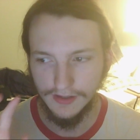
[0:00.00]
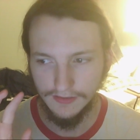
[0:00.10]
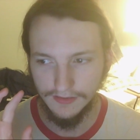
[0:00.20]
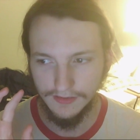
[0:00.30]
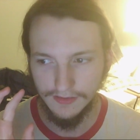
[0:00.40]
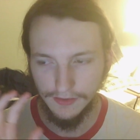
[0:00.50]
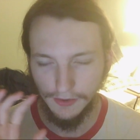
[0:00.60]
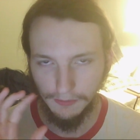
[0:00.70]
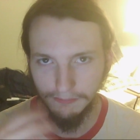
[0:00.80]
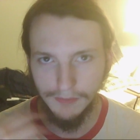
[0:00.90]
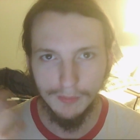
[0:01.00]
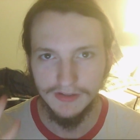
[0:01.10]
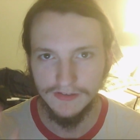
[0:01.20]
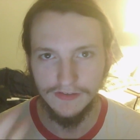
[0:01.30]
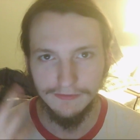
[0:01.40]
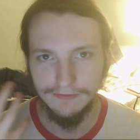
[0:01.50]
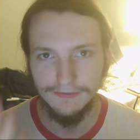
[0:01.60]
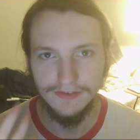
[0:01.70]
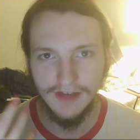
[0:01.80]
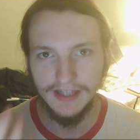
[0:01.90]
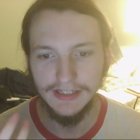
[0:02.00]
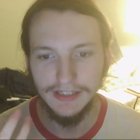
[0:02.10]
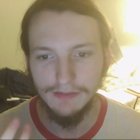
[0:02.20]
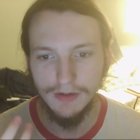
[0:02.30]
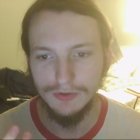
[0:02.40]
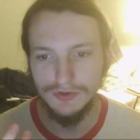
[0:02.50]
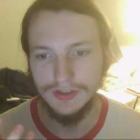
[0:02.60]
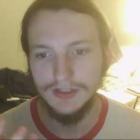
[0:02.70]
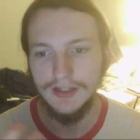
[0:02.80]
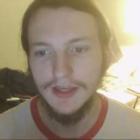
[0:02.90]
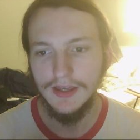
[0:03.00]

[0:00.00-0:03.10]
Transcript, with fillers: in their moments of silent emotion,